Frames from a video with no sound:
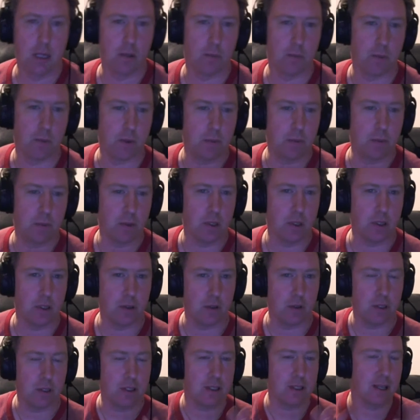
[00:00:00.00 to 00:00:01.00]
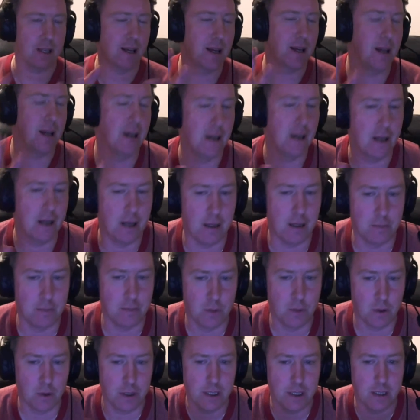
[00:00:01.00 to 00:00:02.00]
What I'm going to do is I'm
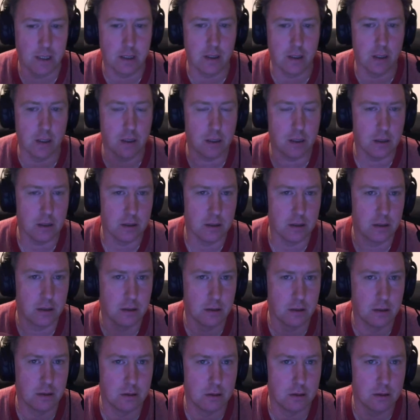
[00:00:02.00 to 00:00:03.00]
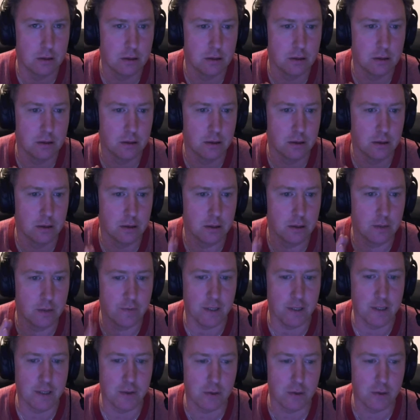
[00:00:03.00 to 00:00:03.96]
going to cut the video.